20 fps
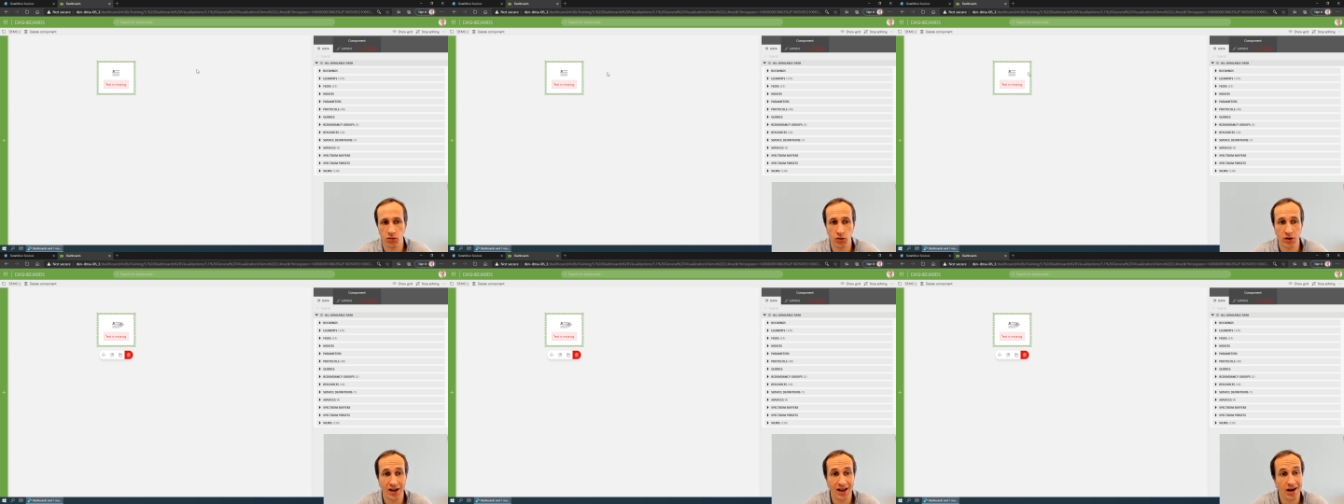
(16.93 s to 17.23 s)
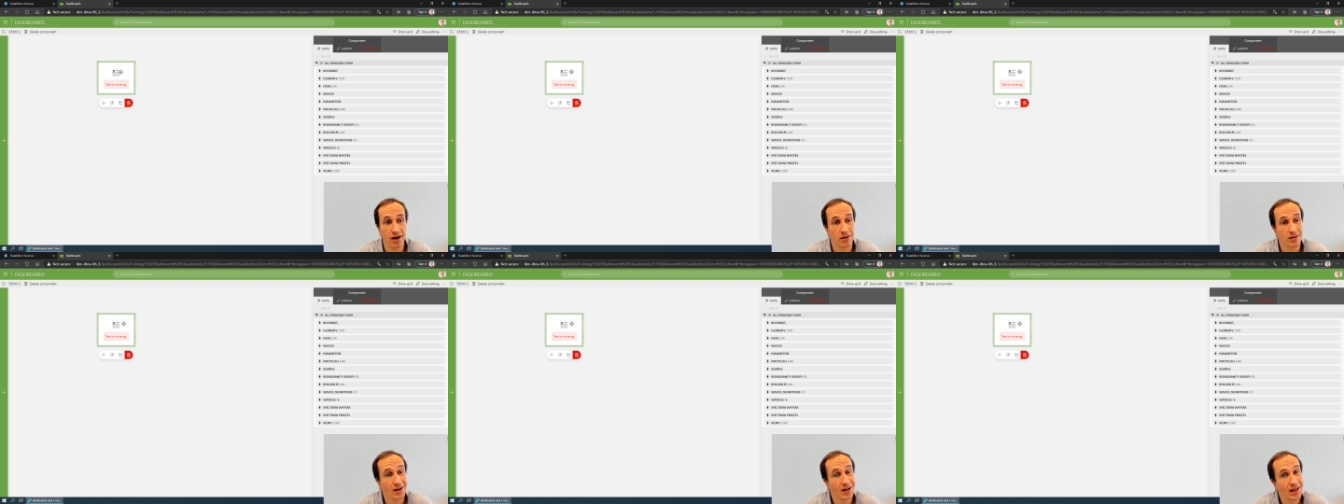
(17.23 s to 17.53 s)
We
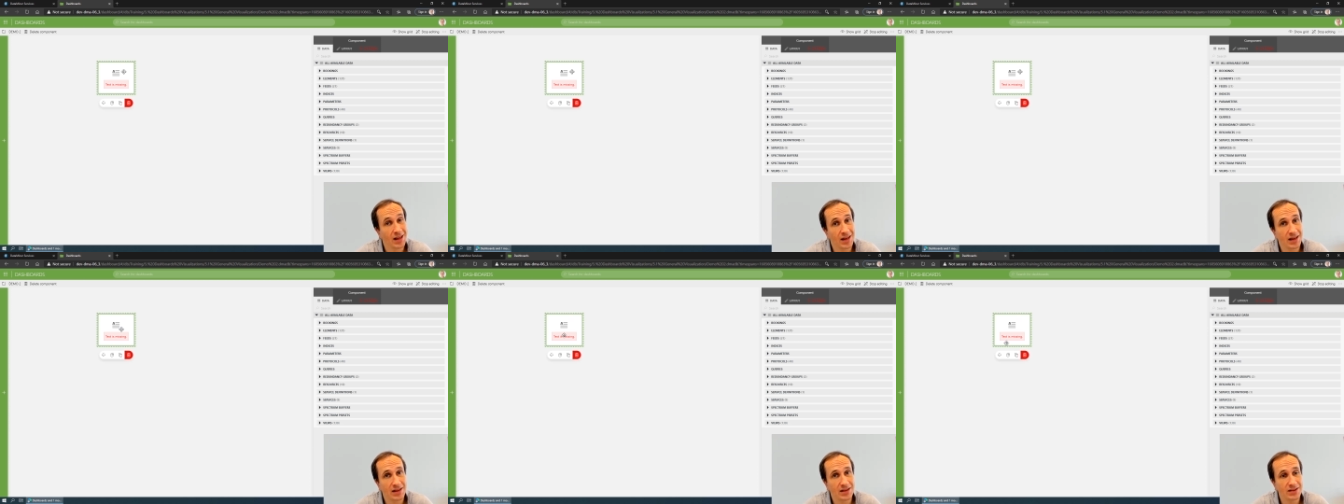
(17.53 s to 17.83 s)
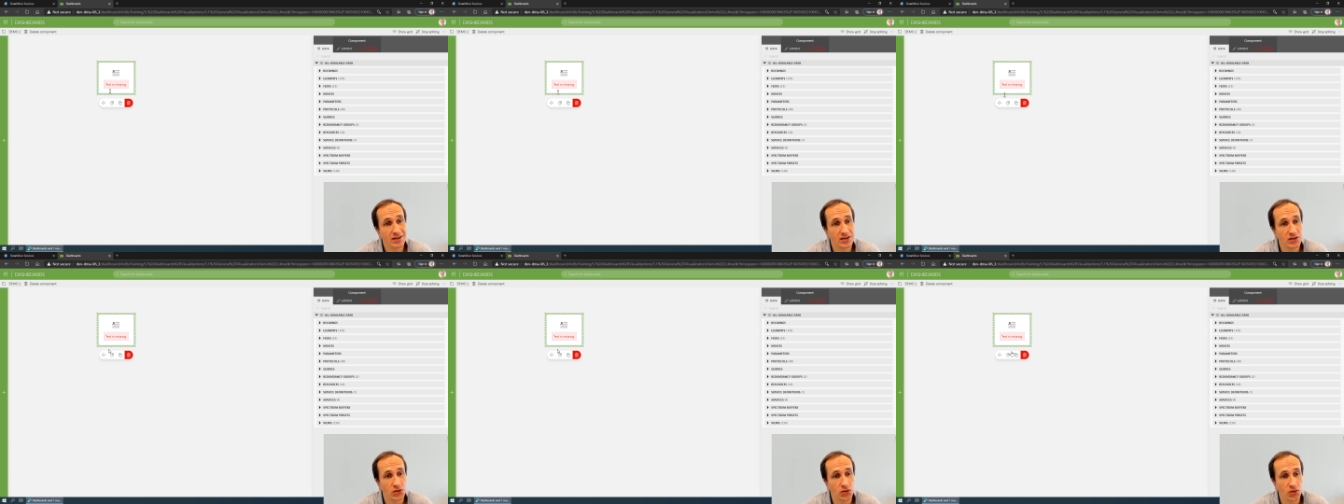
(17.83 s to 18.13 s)
cannot link
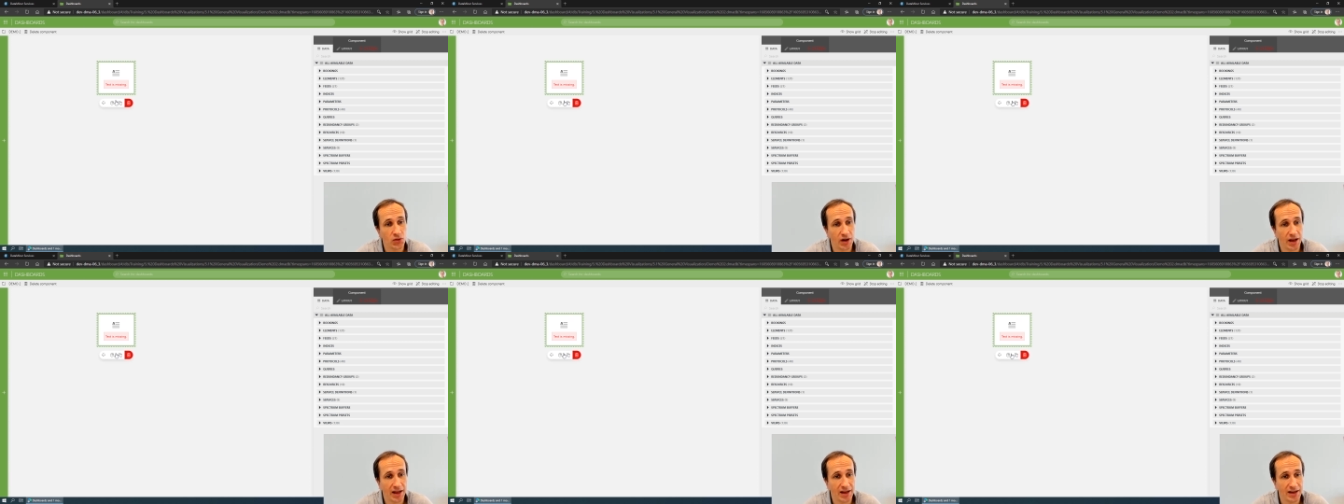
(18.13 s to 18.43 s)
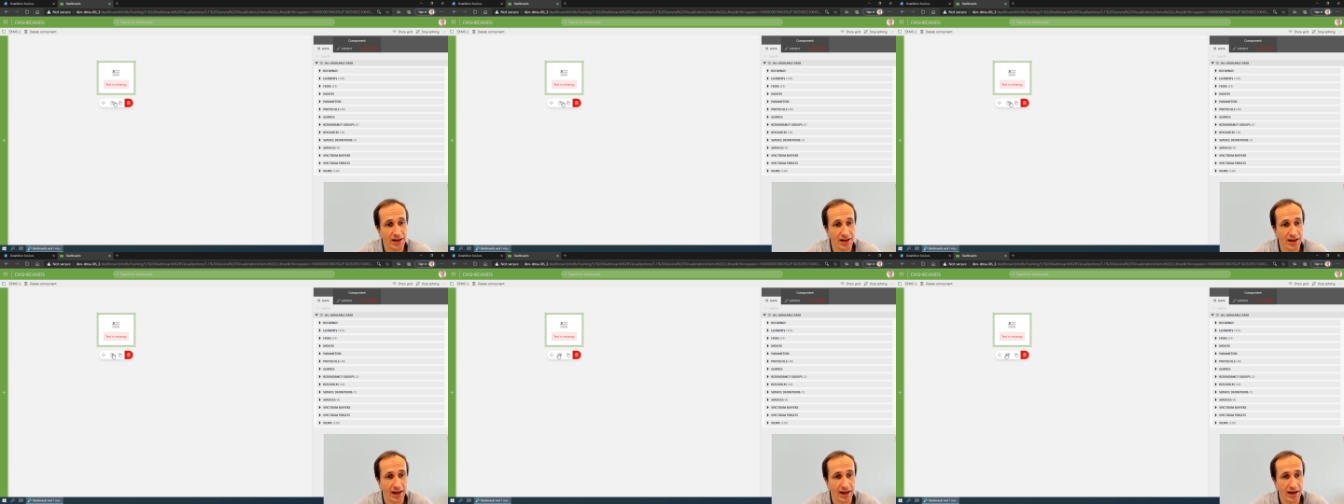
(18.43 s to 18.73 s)
it to
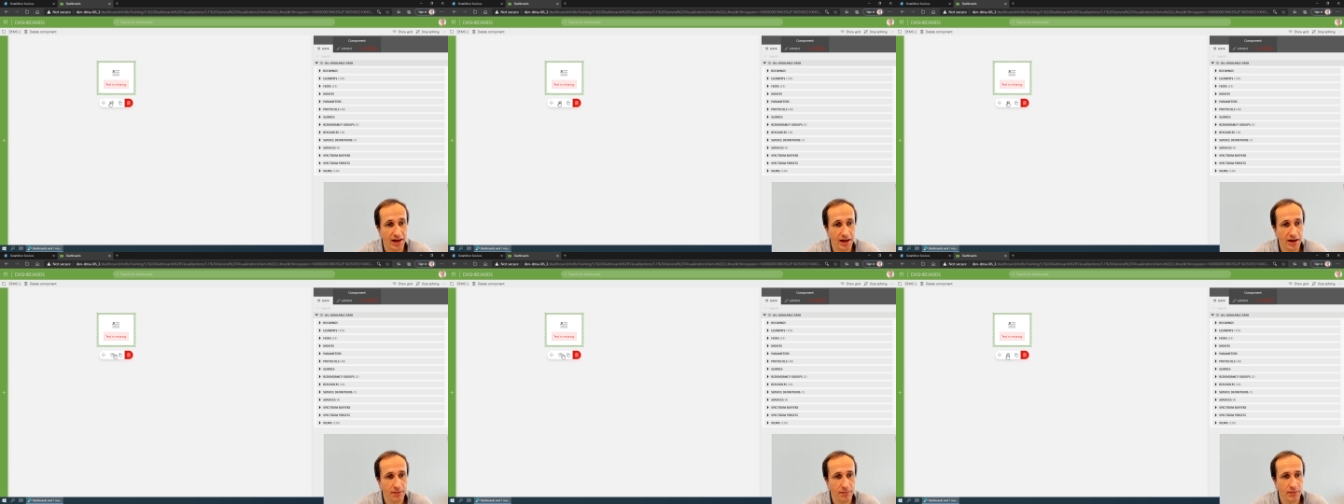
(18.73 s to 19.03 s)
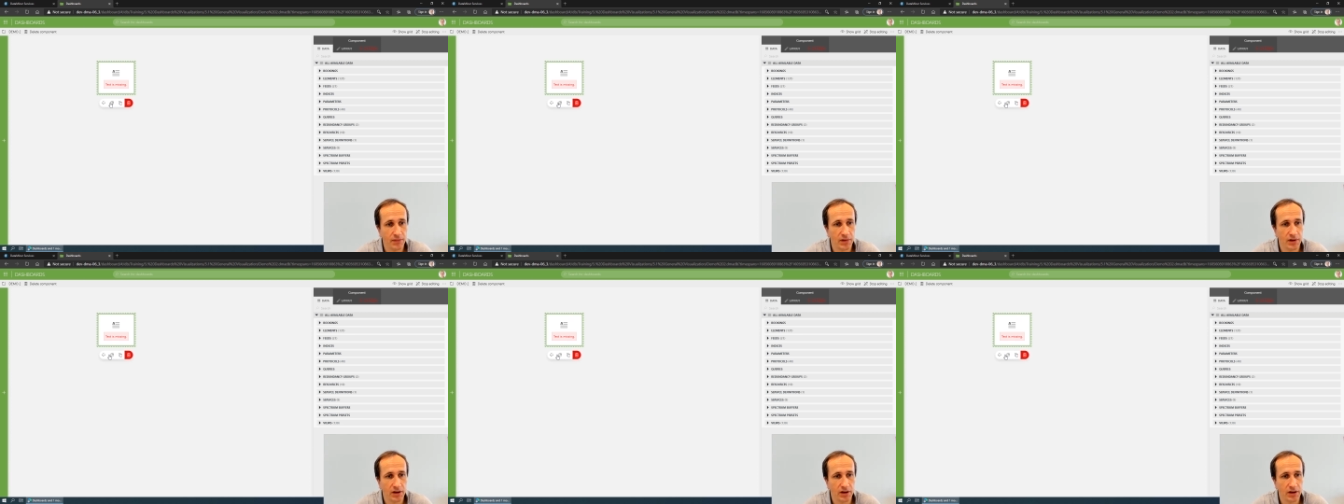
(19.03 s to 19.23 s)
any data.